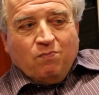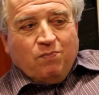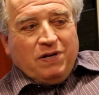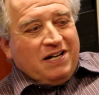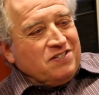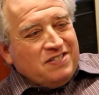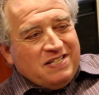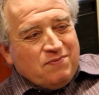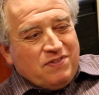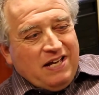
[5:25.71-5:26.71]
But it doesn't
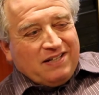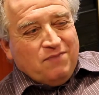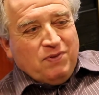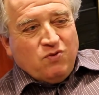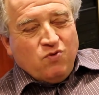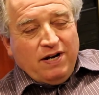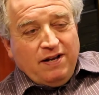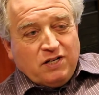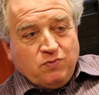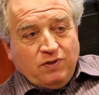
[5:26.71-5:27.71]
seem that that can be the right
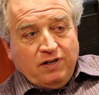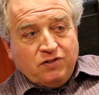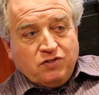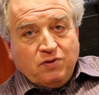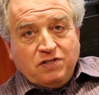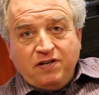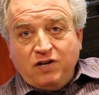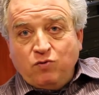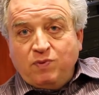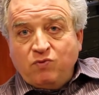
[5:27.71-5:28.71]
explanation because then
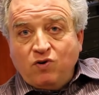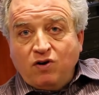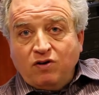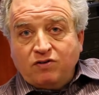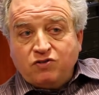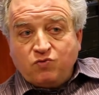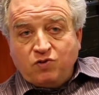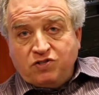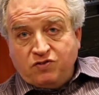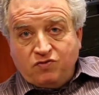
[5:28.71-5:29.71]
it would be wrong to
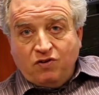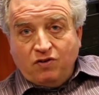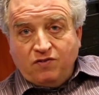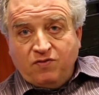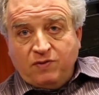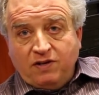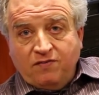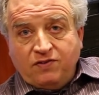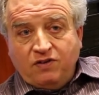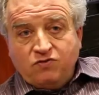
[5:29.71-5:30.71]
switch the trolley from the
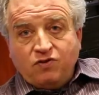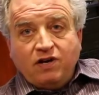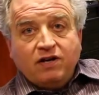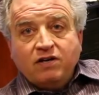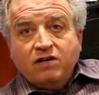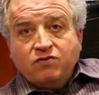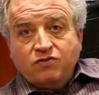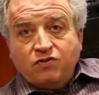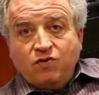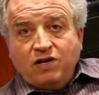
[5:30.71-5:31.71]
left hand track
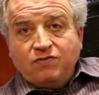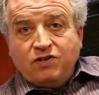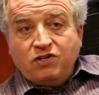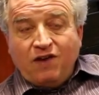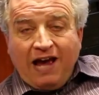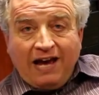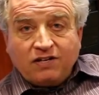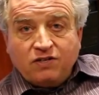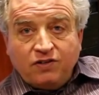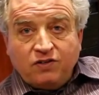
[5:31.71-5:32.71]
to the right. Then you're
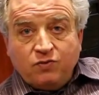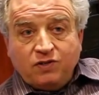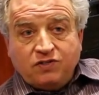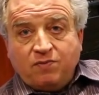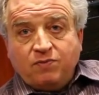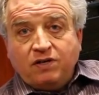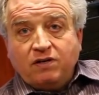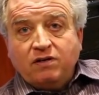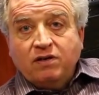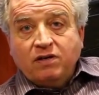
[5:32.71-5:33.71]
actively doing
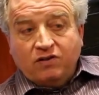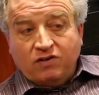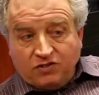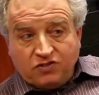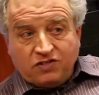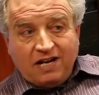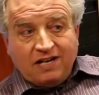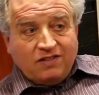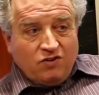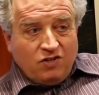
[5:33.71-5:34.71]
something. You're not just
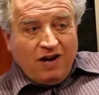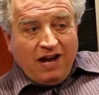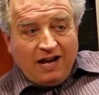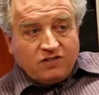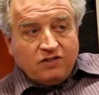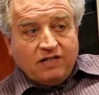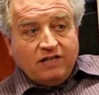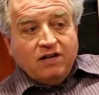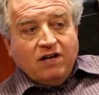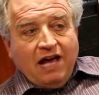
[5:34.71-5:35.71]
standing there, you're actually
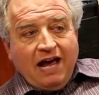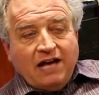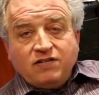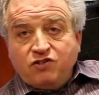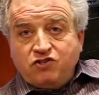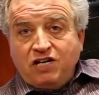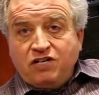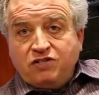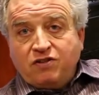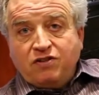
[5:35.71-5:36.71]
actively
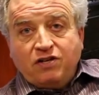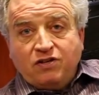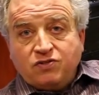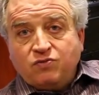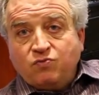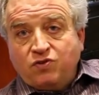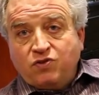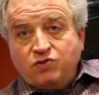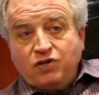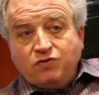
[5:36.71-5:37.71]
changing things with
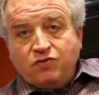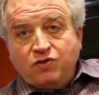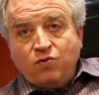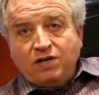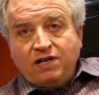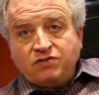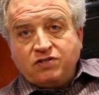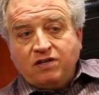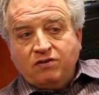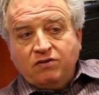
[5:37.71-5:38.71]
the result that the one gets
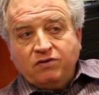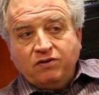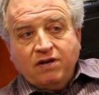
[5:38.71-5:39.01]
killed.